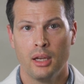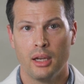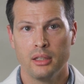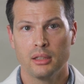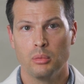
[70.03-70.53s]

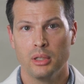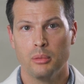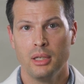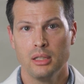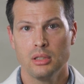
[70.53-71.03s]
I think that when the
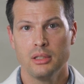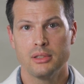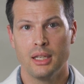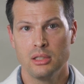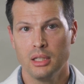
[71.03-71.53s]
patient
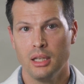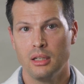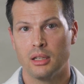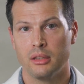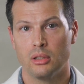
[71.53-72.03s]
is
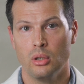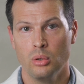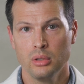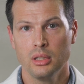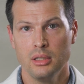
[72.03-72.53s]
educated on their
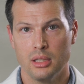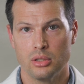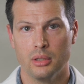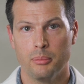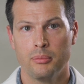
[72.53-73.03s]
own
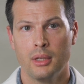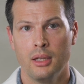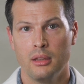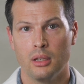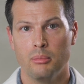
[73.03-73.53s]
condition,
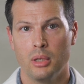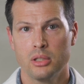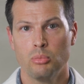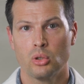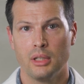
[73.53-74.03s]
they are
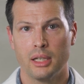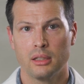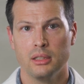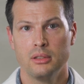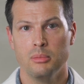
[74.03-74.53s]
much more
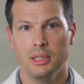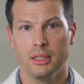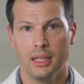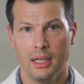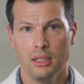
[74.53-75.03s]
likely to be
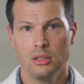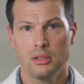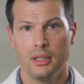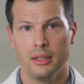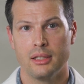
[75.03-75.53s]

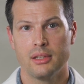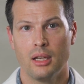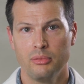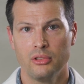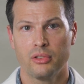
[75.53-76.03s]
engaged, and that is
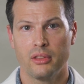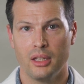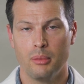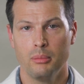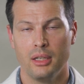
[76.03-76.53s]
helpful for
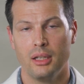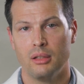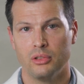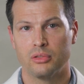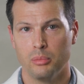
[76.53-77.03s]
them and
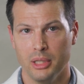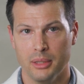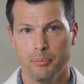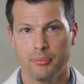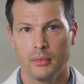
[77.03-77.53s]
helpful for
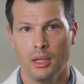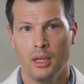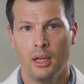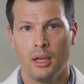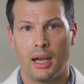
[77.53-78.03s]
me.
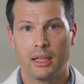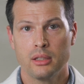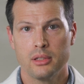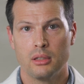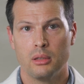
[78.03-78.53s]
I
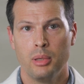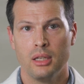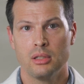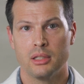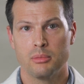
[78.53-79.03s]
consider the
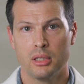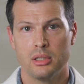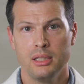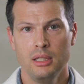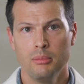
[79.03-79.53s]
patient as
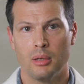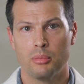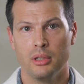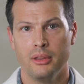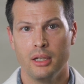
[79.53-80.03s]
much a team
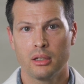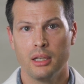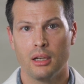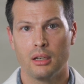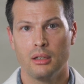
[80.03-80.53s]
member in their
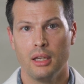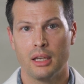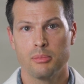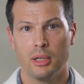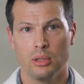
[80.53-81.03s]
care
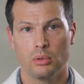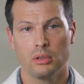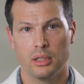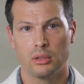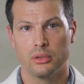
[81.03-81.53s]
as my own
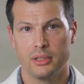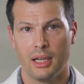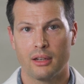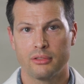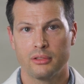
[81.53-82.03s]
clinical
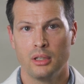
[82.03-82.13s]
staff.